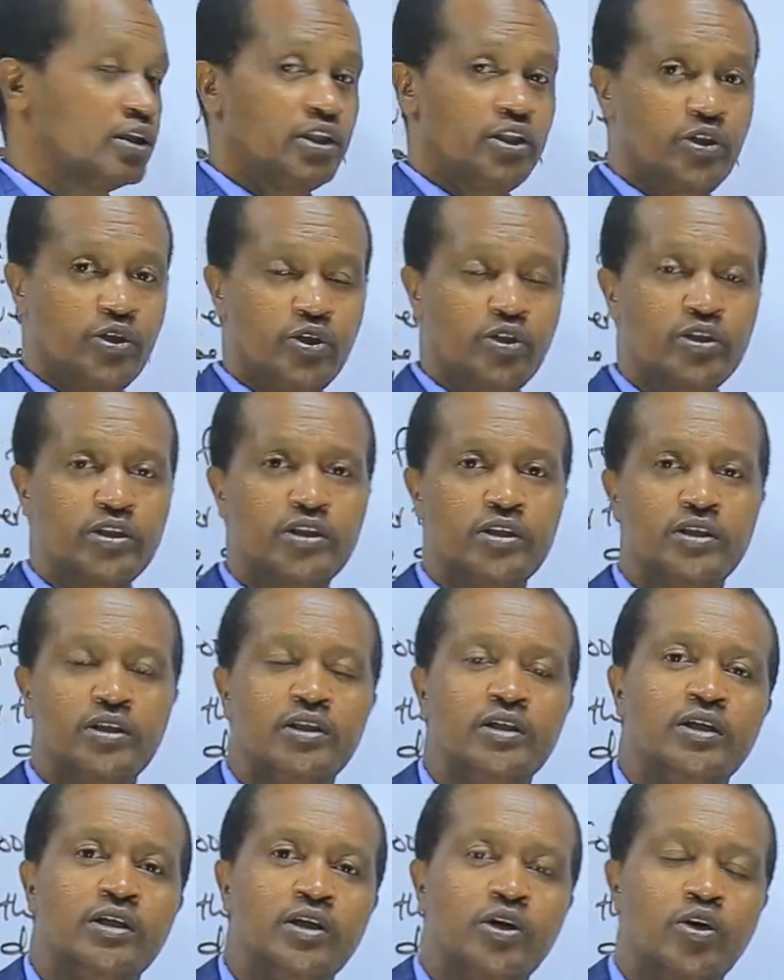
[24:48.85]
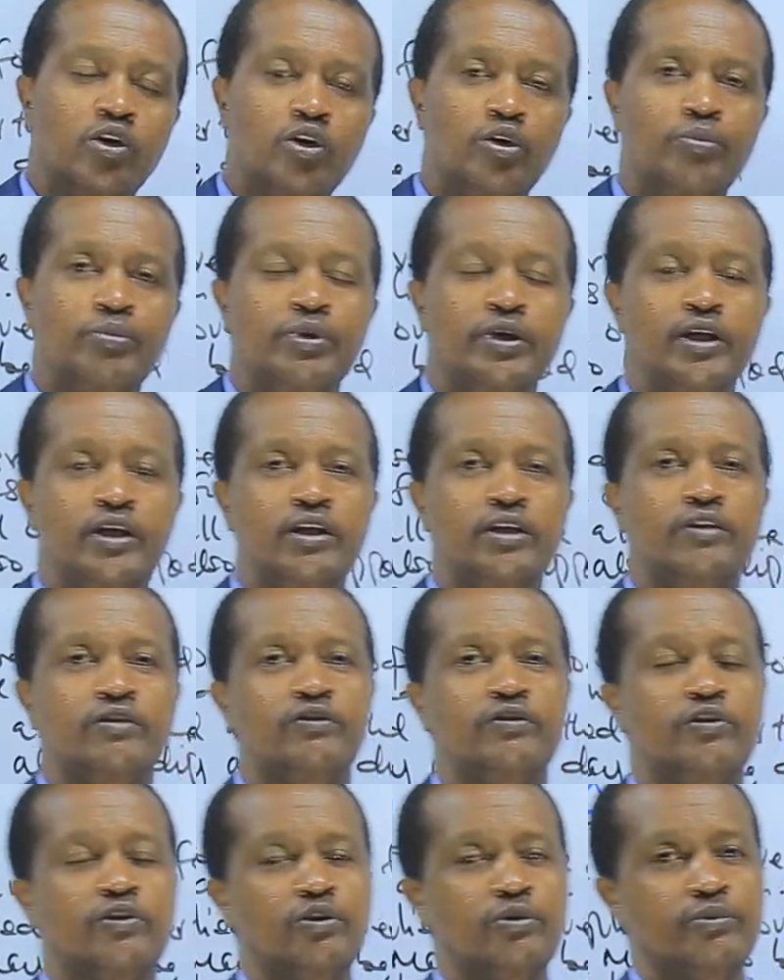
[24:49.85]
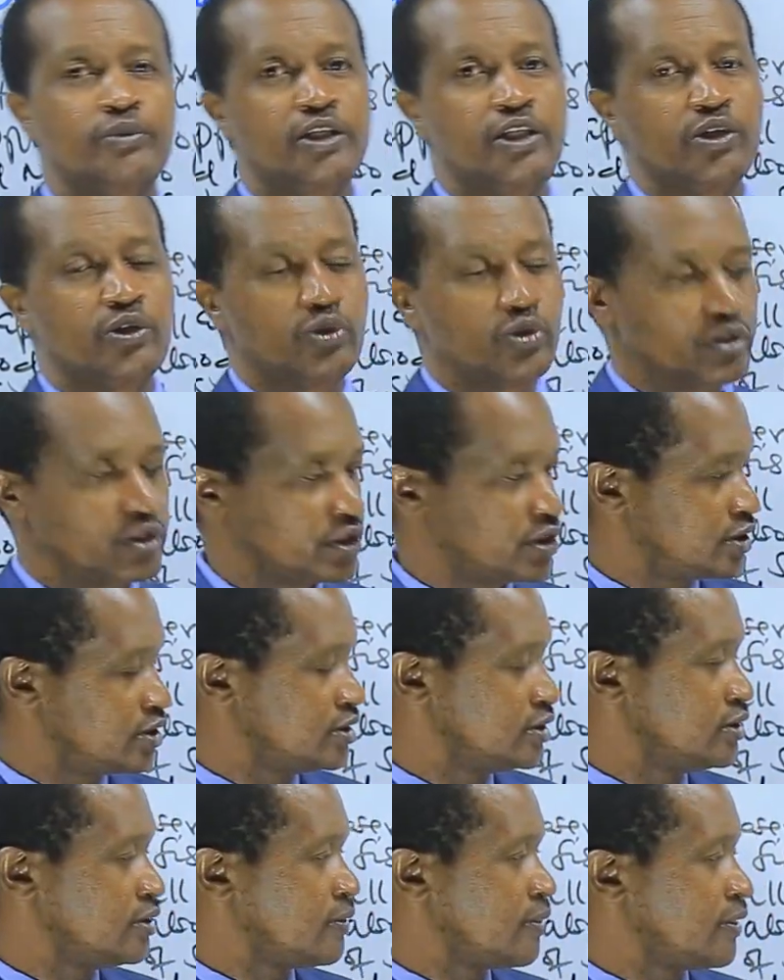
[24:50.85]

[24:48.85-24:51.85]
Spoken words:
don't copy from the notes.